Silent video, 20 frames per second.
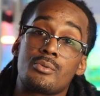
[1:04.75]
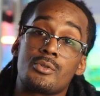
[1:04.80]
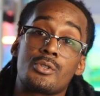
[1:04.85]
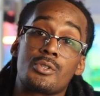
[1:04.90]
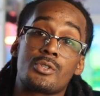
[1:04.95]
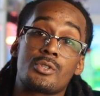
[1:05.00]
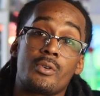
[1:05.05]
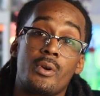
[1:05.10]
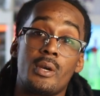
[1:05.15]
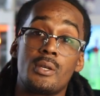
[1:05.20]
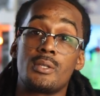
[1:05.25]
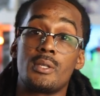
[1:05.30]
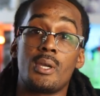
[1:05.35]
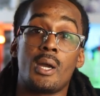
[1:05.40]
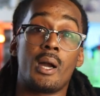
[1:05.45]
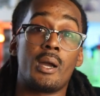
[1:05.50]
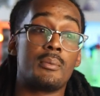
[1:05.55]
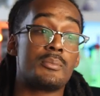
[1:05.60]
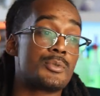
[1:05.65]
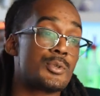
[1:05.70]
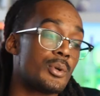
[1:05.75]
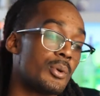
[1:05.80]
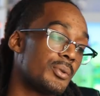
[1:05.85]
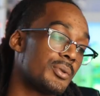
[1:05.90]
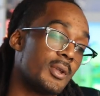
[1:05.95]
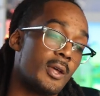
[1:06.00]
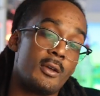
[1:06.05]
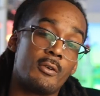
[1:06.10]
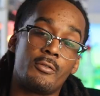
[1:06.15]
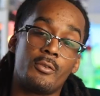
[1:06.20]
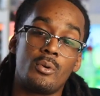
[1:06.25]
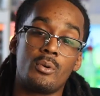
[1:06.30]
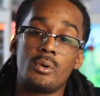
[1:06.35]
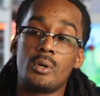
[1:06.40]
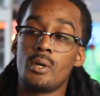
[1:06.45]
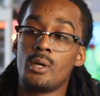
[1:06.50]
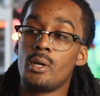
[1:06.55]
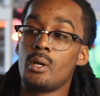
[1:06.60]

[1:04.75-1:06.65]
which is crazy. I am so thankful.